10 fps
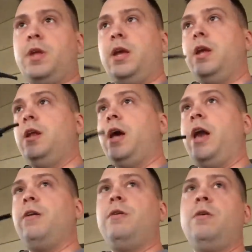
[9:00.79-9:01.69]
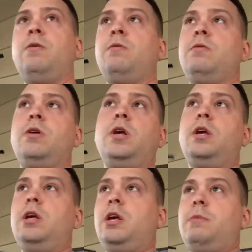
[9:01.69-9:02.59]
And I don't know
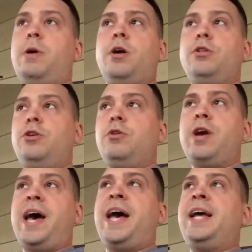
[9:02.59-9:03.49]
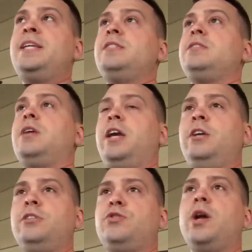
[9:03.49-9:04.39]
about you guys. I
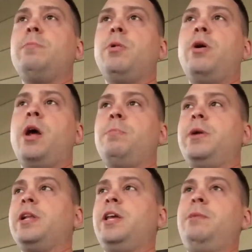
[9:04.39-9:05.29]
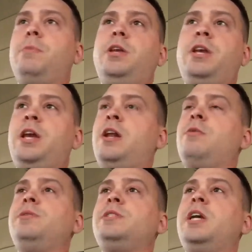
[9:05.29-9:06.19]
usually try to blow it out pretty clean, but you can't
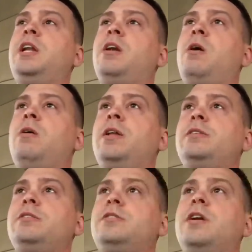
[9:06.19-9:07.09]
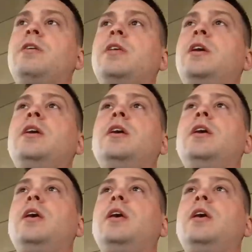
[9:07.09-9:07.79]
always get it all necessarily.